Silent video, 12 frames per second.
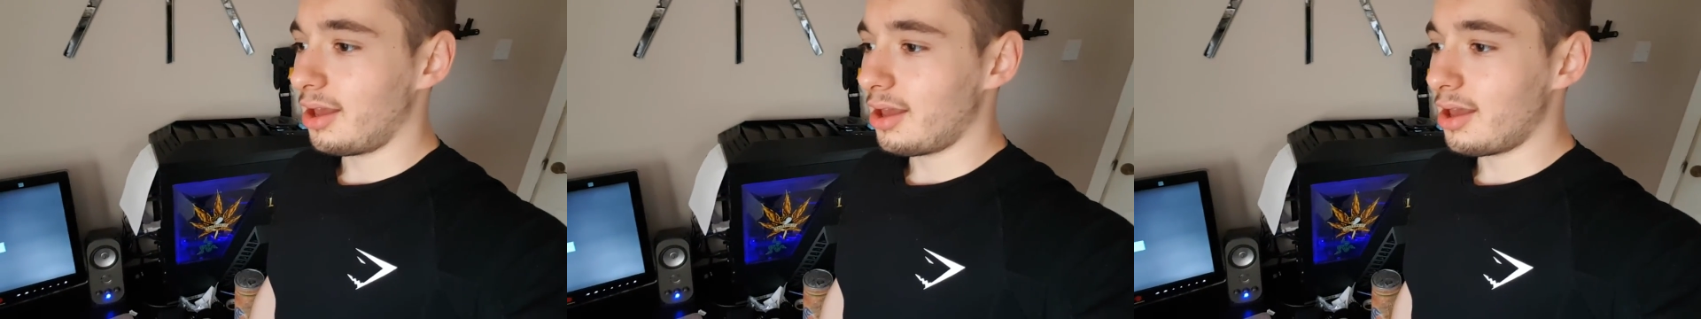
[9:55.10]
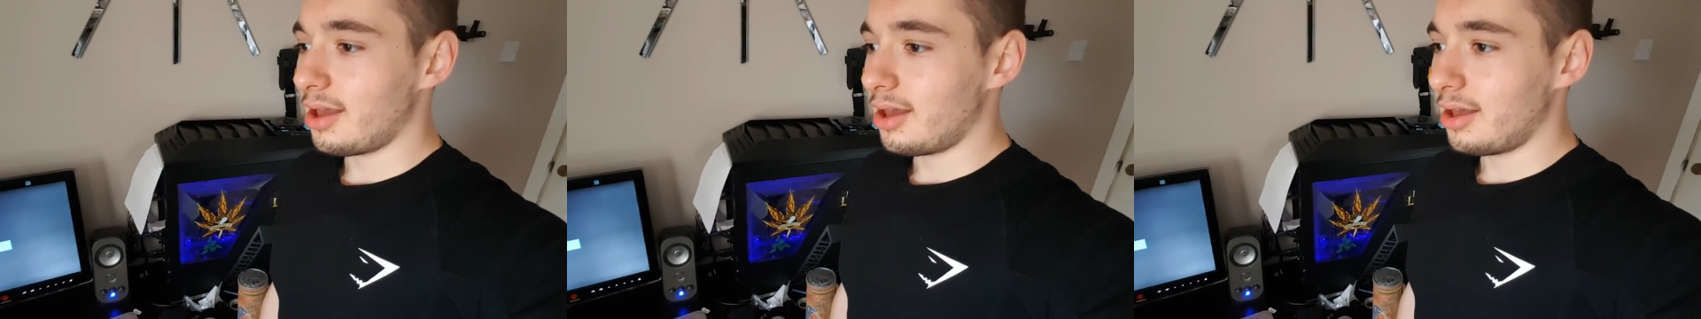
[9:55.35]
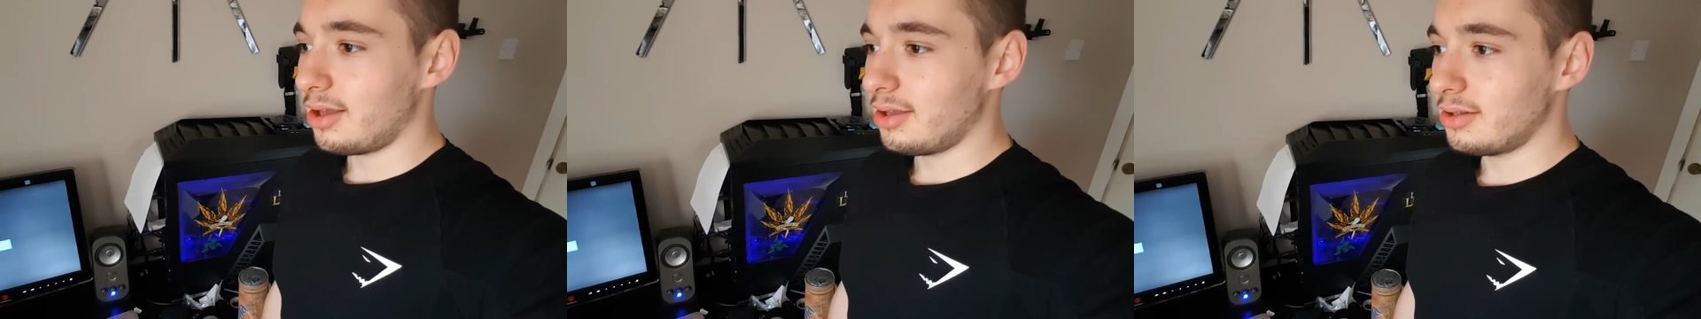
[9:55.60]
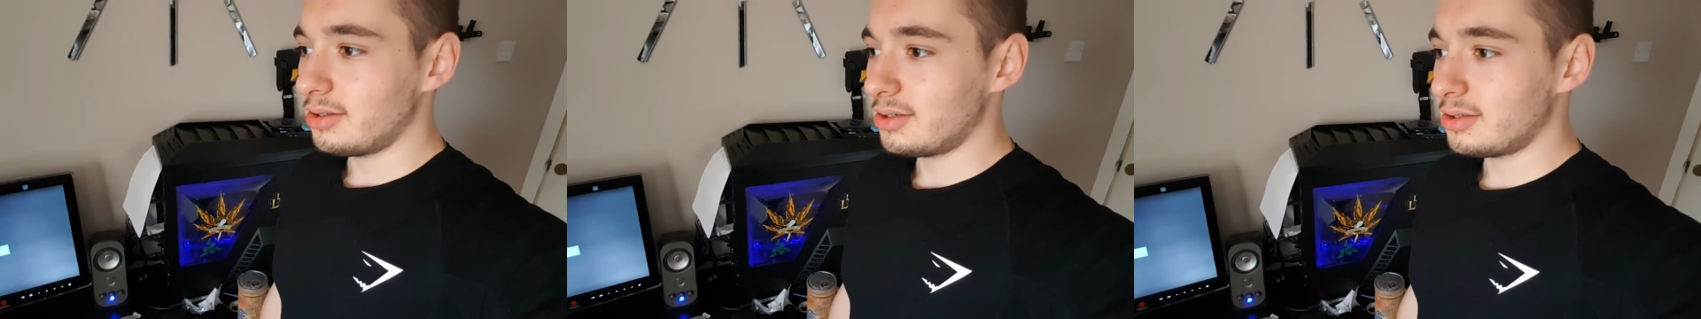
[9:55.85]

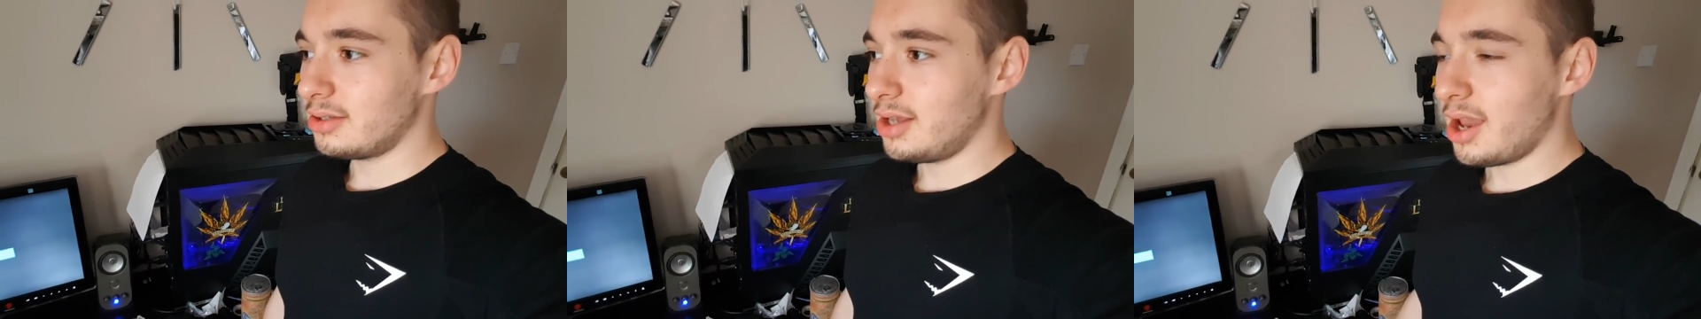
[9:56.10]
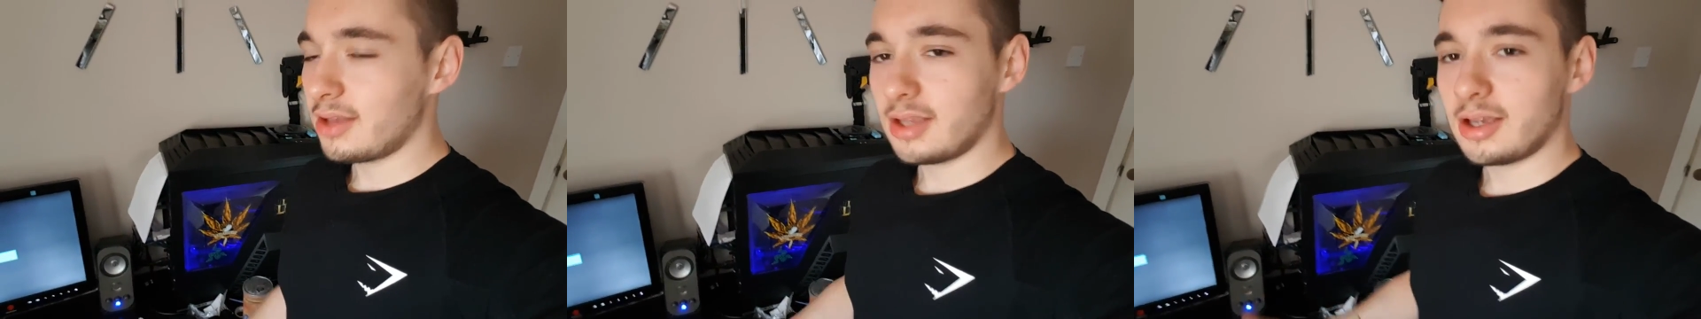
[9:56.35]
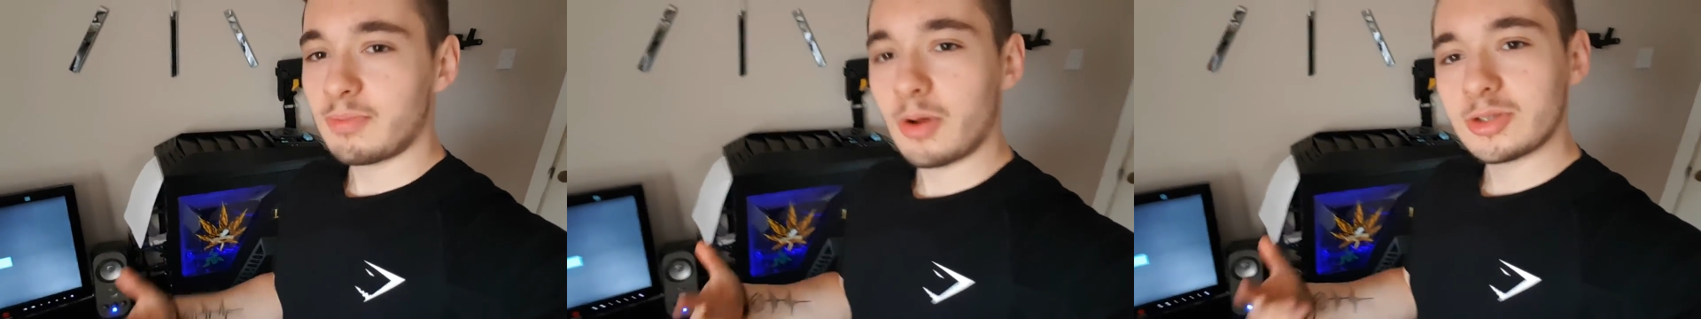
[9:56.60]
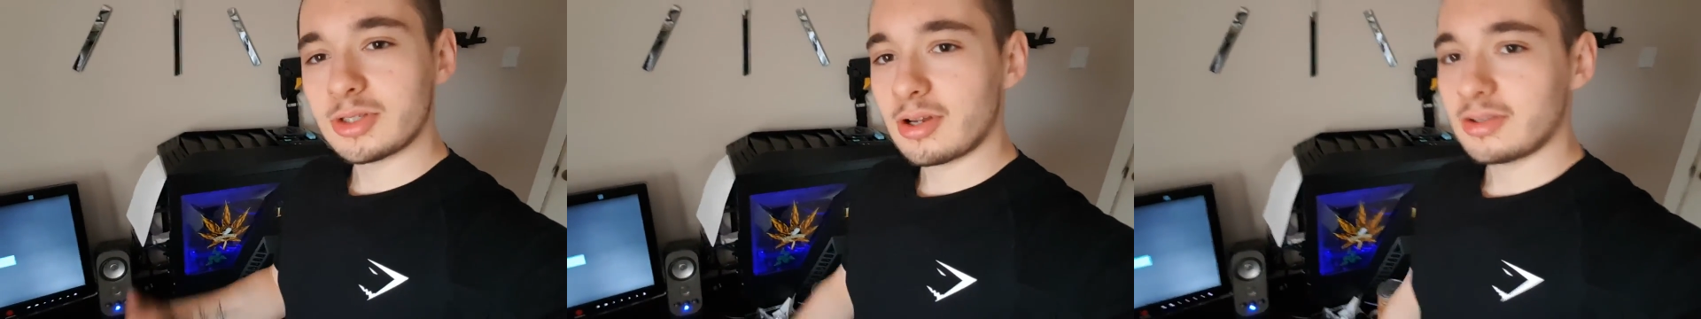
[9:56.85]
and yeah, they
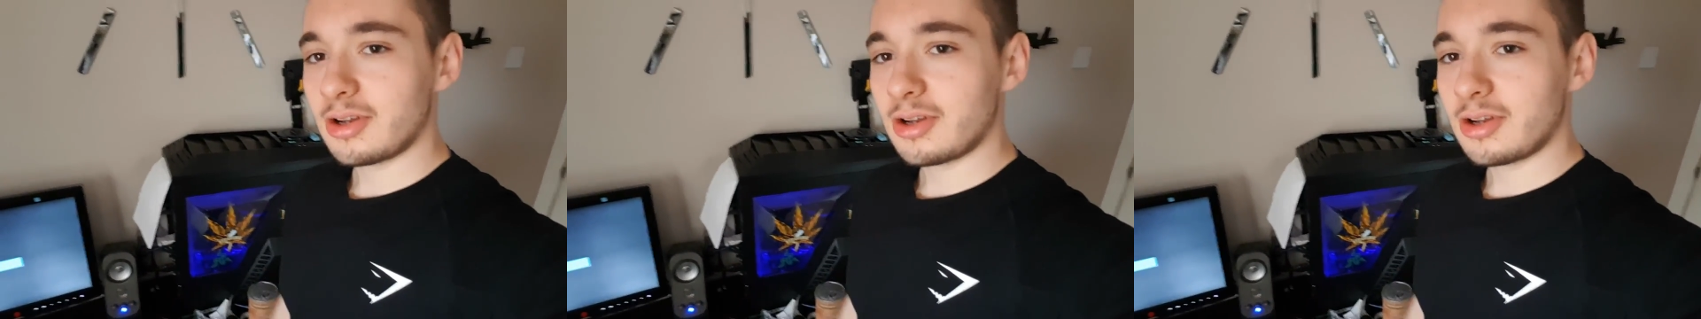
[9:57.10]
posted on